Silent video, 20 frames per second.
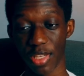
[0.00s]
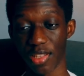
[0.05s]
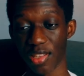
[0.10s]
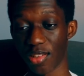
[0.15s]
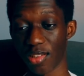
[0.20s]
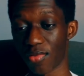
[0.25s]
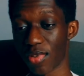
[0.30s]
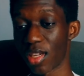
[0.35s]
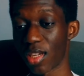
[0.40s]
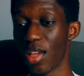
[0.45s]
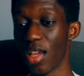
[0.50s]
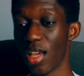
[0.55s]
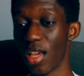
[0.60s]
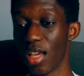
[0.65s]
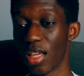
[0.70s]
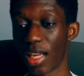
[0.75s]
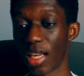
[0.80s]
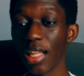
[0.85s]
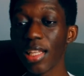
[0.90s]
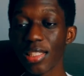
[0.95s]
sense, right?
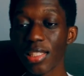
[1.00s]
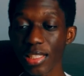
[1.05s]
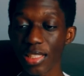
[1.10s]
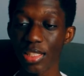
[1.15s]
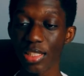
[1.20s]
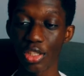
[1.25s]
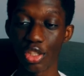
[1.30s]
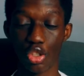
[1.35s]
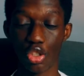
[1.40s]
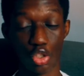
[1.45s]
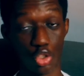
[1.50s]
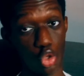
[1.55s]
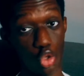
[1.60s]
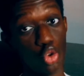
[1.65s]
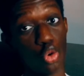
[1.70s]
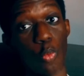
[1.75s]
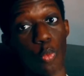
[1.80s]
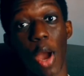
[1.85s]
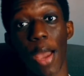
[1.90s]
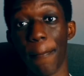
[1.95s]
Let's just
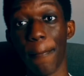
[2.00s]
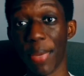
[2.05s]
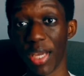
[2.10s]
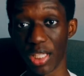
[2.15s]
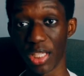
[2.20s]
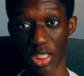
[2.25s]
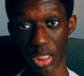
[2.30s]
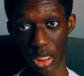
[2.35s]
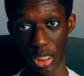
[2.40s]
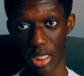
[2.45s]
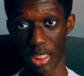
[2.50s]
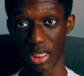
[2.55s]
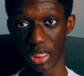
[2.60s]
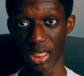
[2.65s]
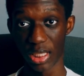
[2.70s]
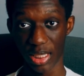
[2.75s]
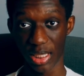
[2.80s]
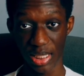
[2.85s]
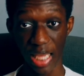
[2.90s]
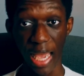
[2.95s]
assume Whitebeard
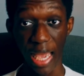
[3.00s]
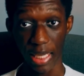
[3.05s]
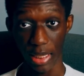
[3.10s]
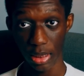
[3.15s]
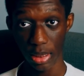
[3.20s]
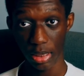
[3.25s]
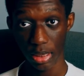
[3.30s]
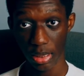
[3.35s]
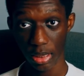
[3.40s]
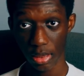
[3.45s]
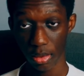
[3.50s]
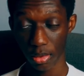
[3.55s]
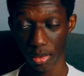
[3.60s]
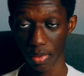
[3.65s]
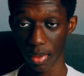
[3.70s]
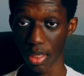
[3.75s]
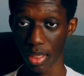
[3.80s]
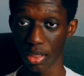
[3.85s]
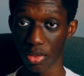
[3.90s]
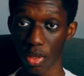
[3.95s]
changed sides,
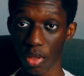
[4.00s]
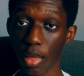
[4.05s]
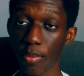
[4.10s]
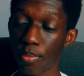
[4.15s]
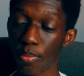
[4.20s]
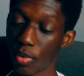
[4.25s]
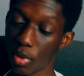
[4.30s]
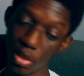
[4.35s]
right? So that